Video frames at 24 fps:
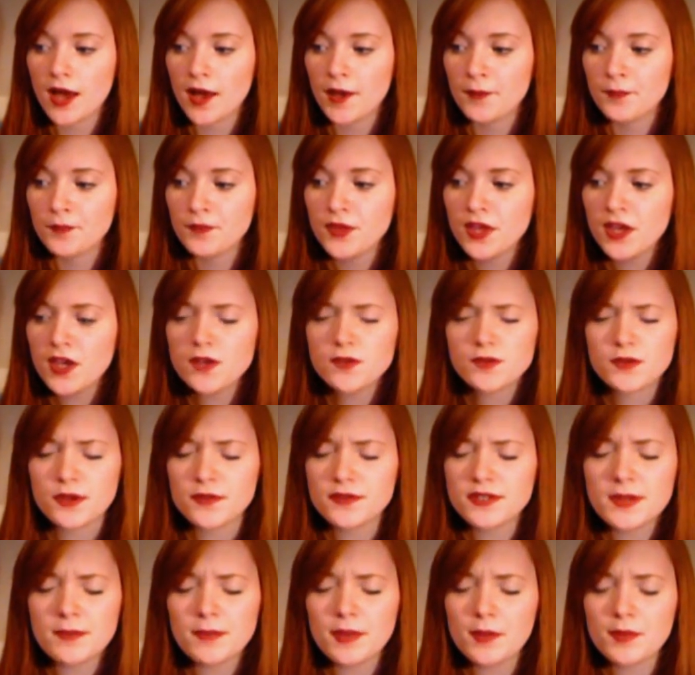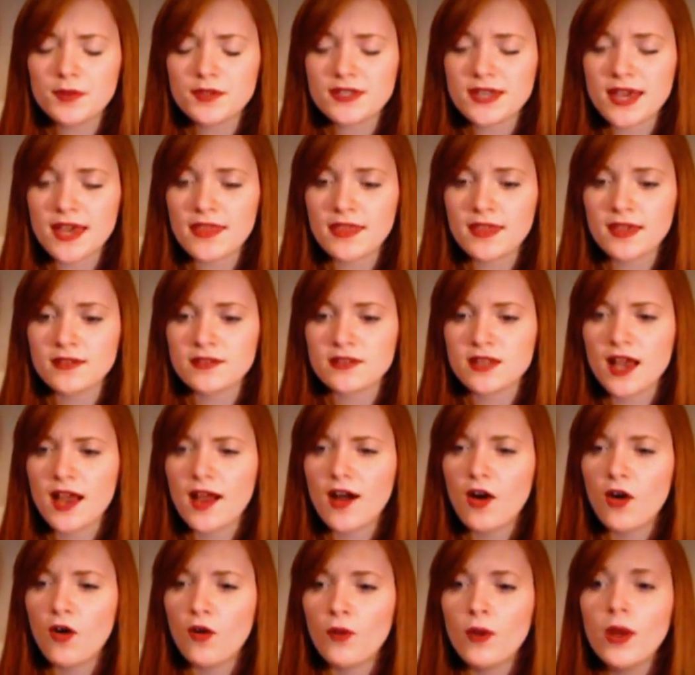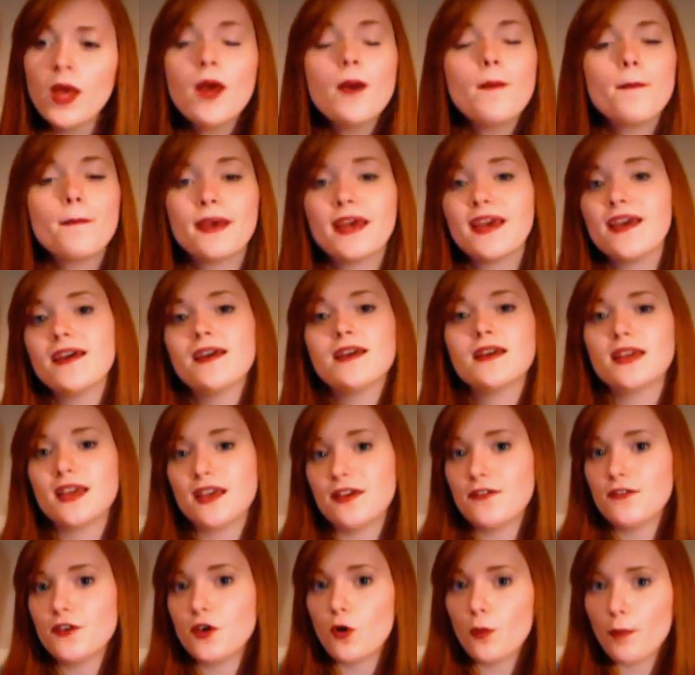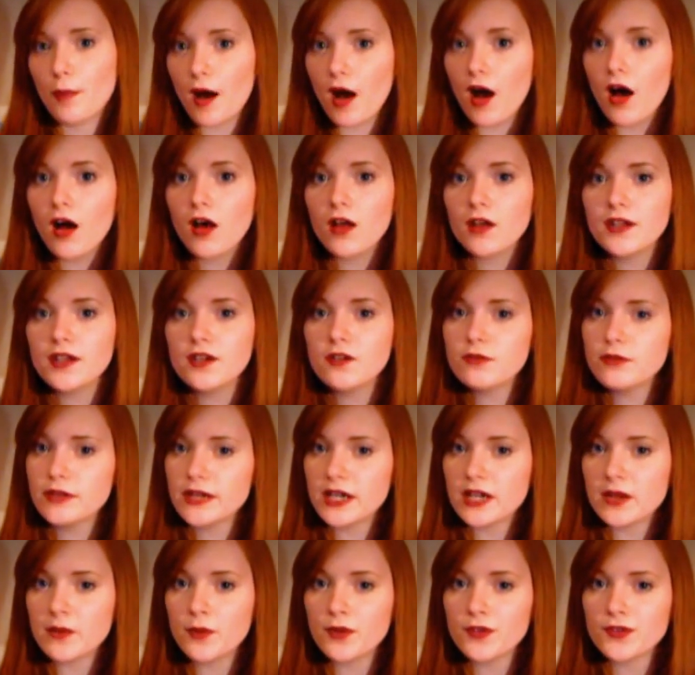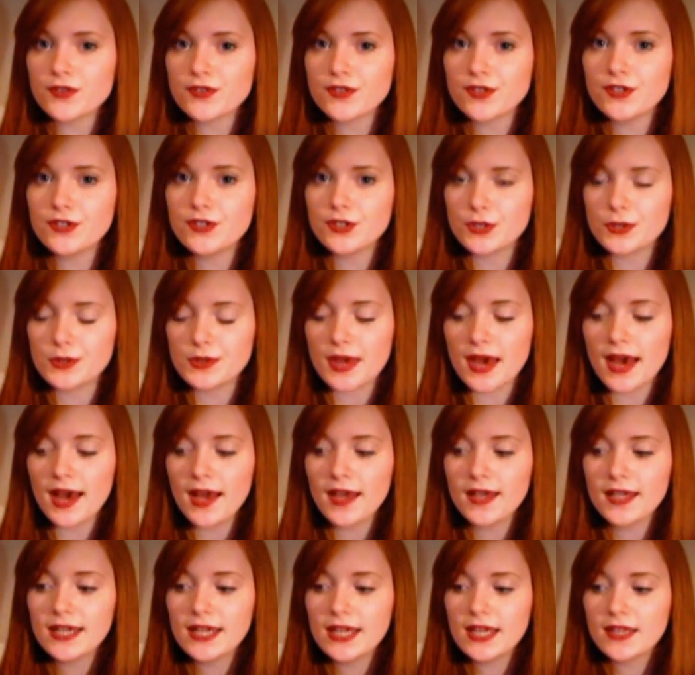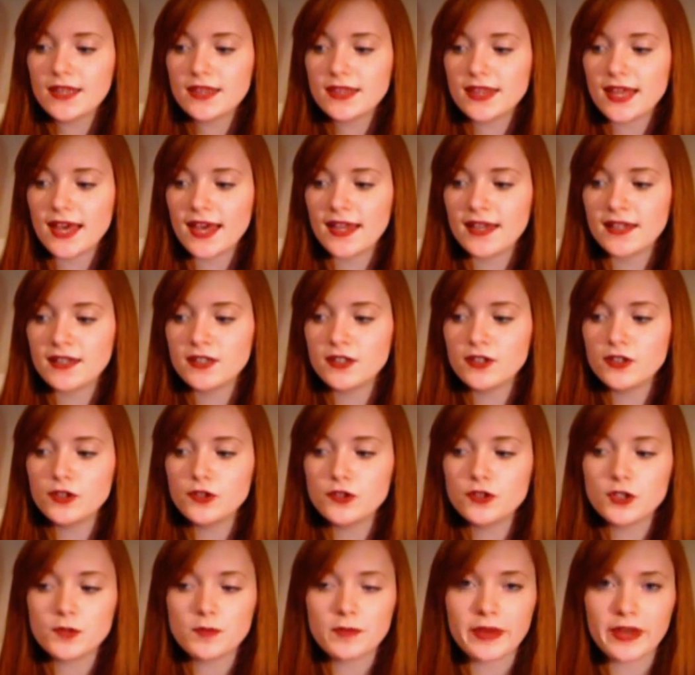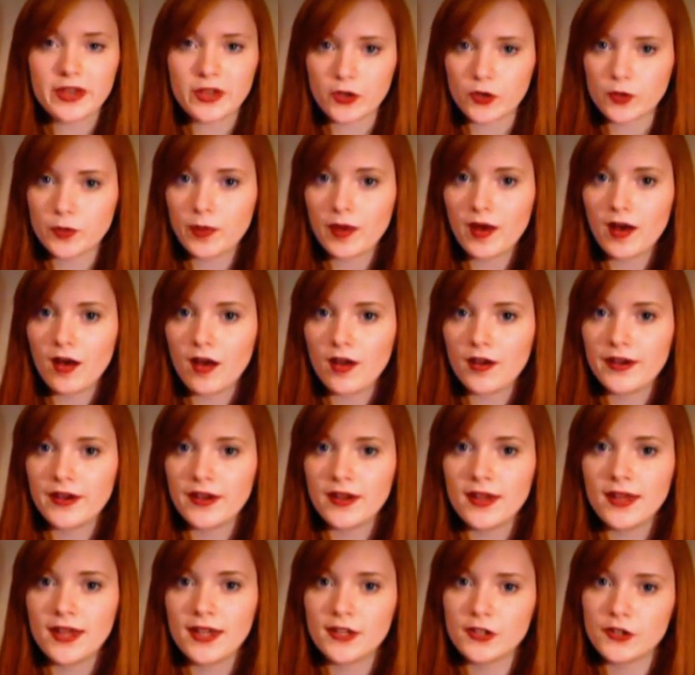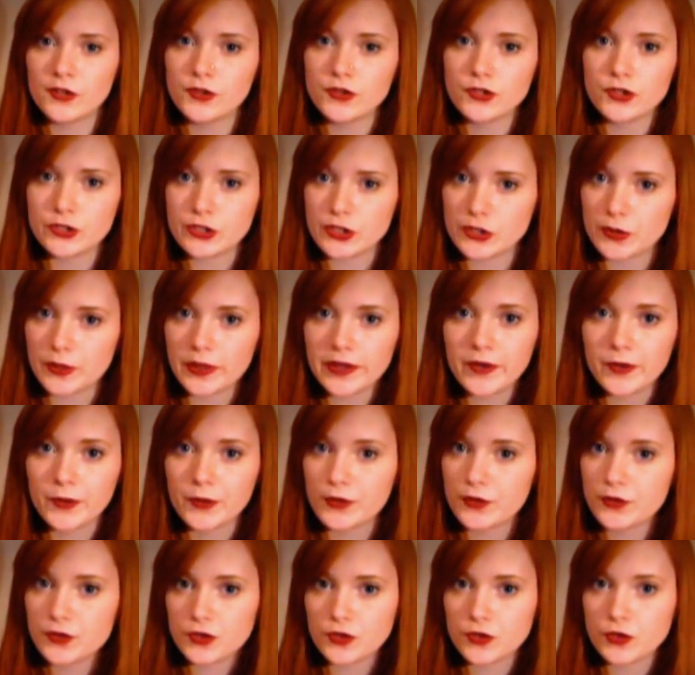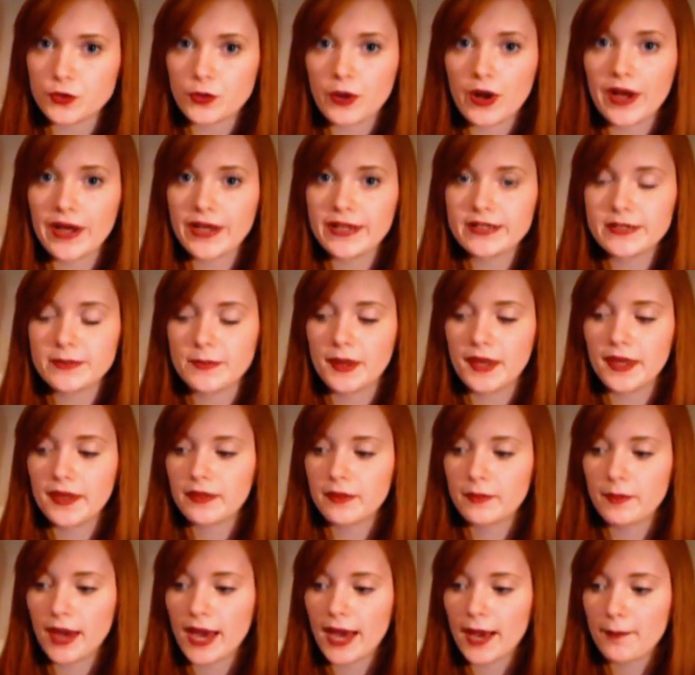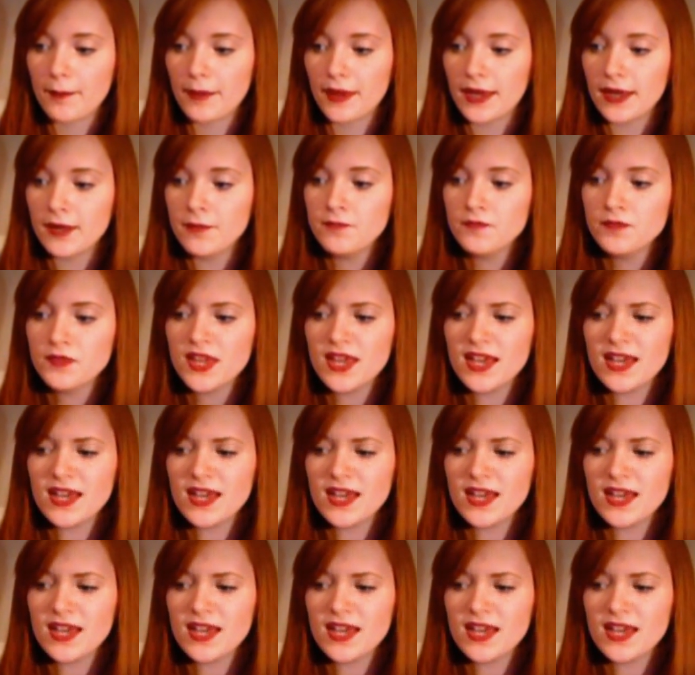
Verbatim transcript: Um, so I've seen people say things like, oh, but if your partner really wants to do that, then you should be a good partner and you should do it or you should try it to make them happy.